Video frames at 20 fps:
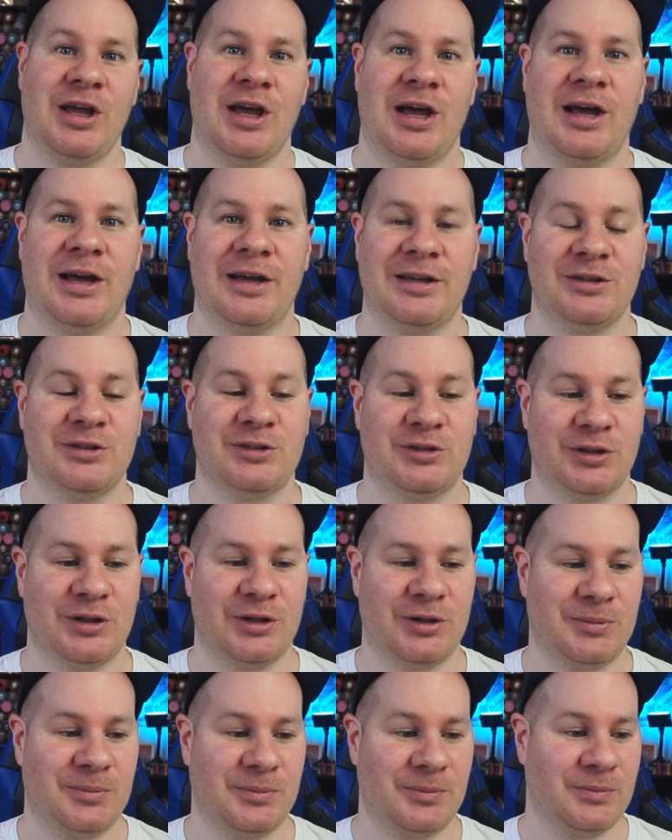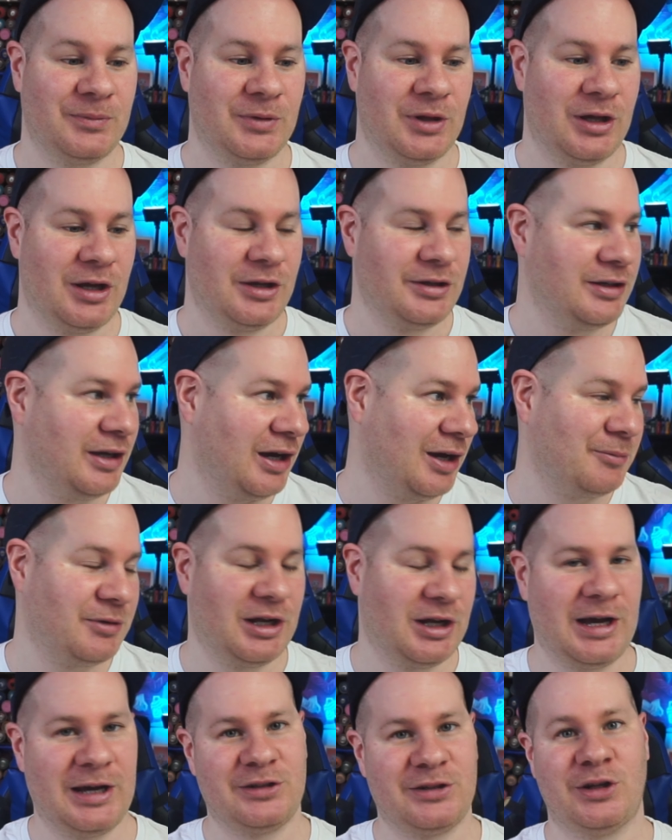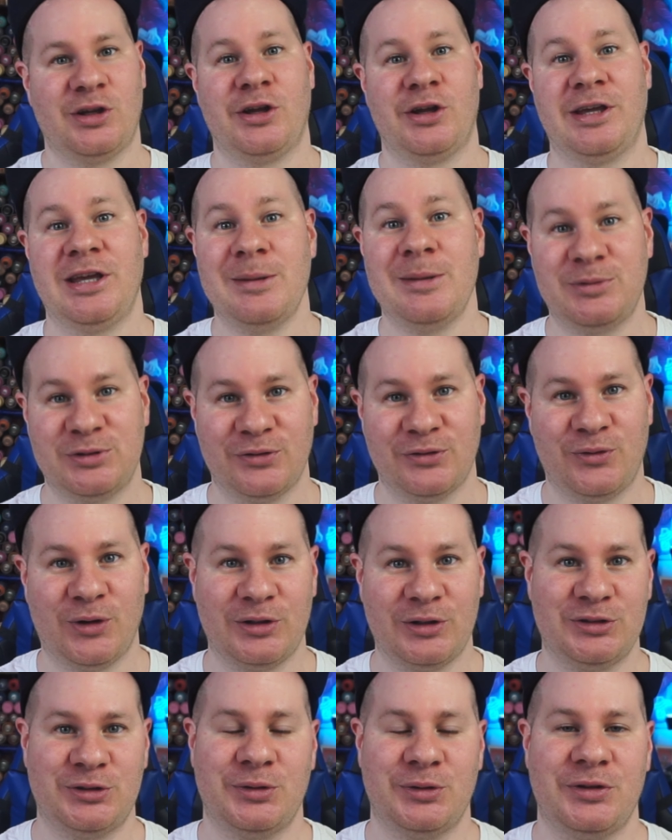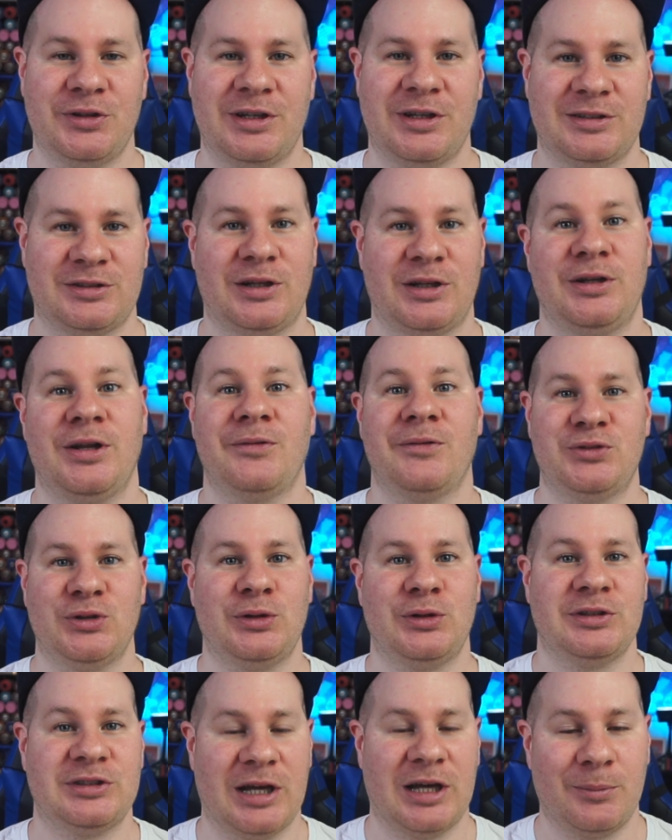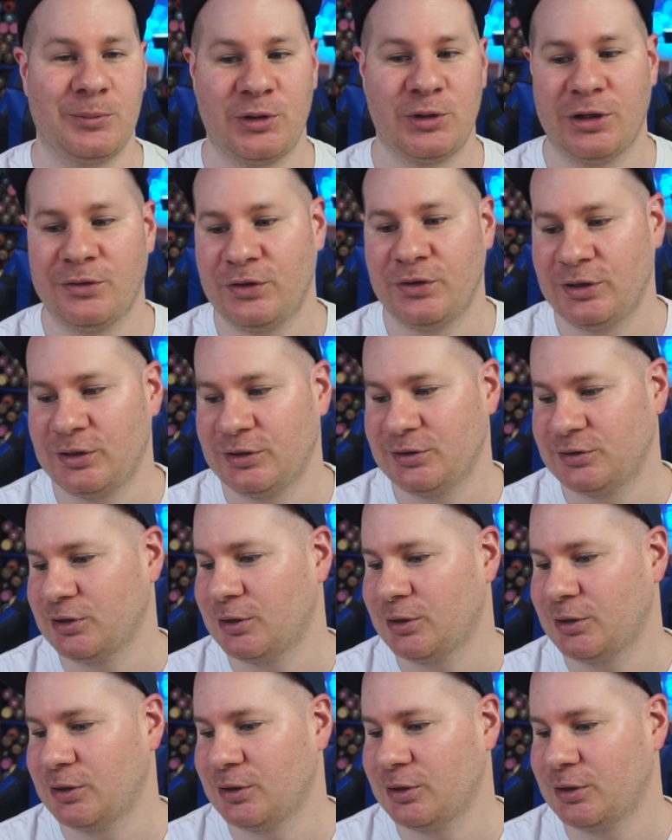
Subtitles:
and yeah, I mean, I had heaps of fun doing this. I love doing these album covers.